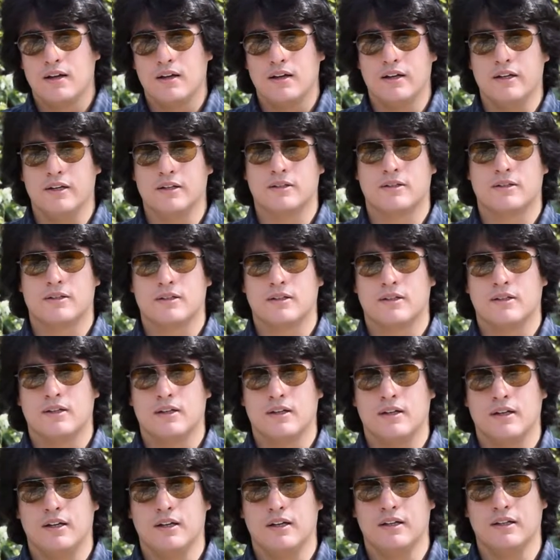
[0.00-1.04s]
It's
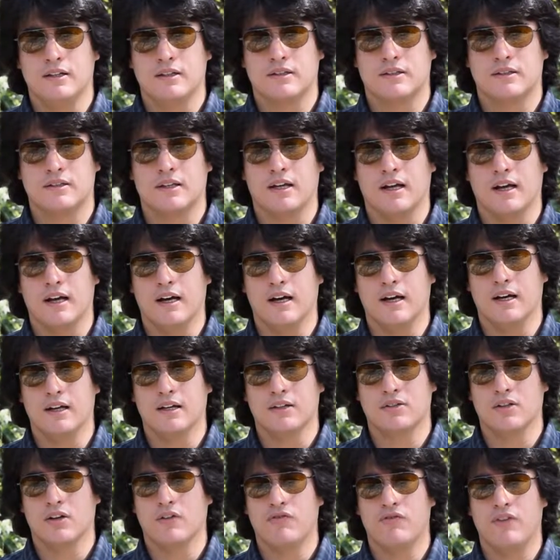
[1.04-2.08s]

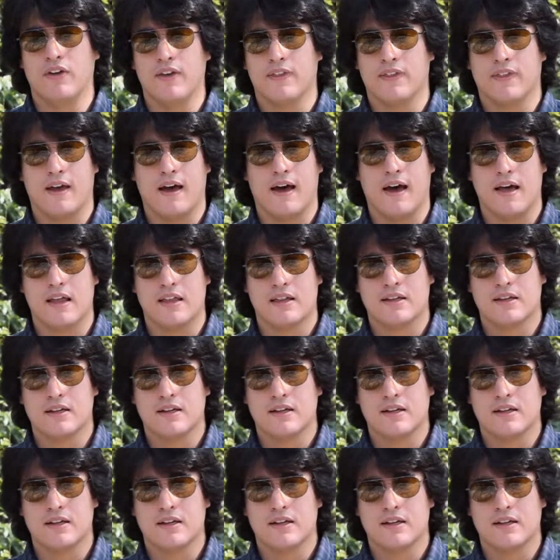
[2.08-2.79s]
something that